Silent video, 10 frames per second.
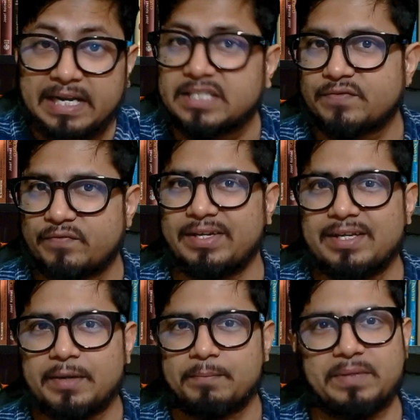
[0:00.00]
glitch
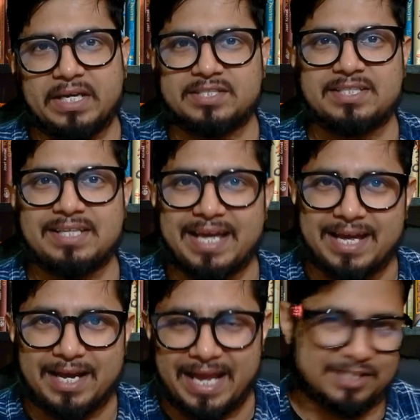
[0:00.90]
free phd
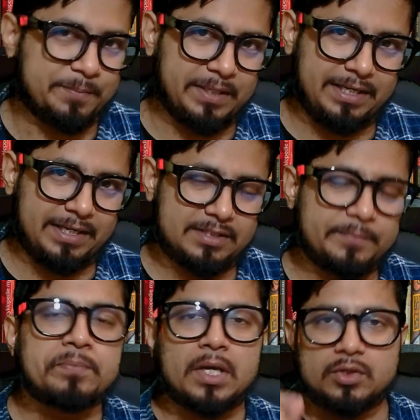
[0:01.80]

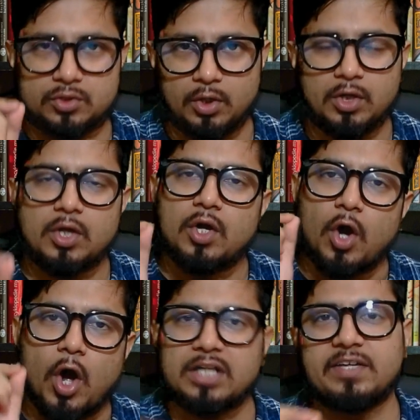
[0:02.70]
experience so
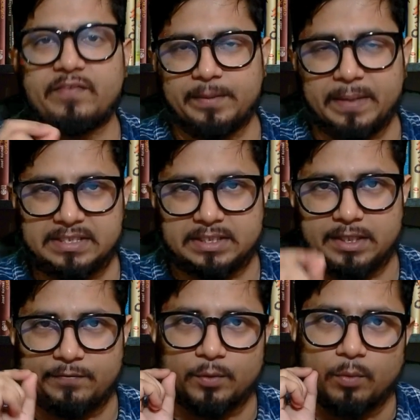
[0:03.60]
all the very
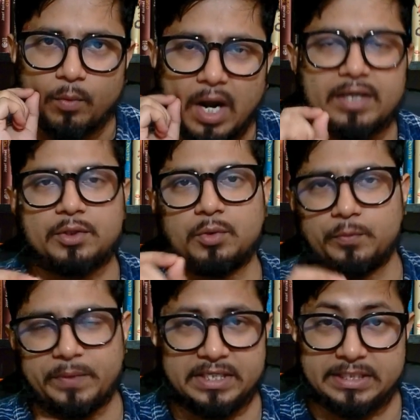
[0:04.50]
best if you want
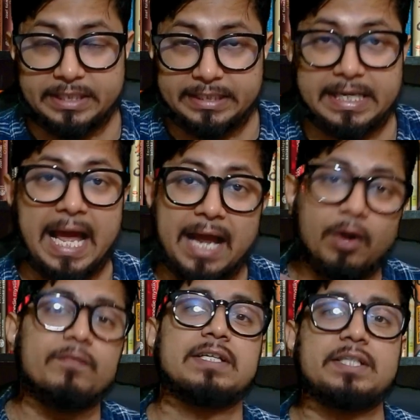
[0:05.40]
to do PhD in India
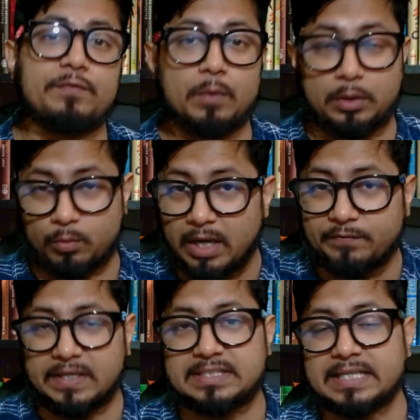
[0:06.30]
and obviously if you want to
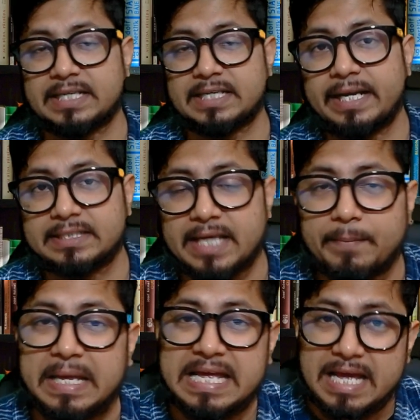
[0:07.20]
qualify CSIR NET
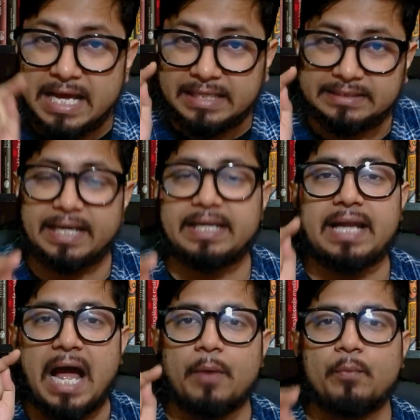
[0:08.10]
exam
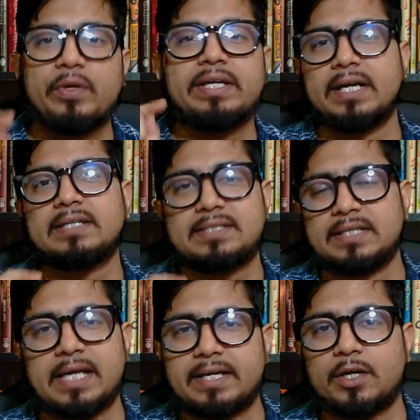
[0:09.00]
then we run
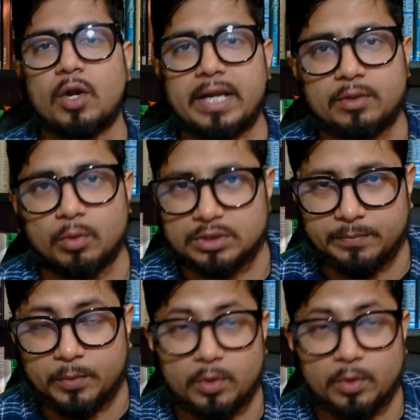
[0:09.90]
CSIR NET online coaching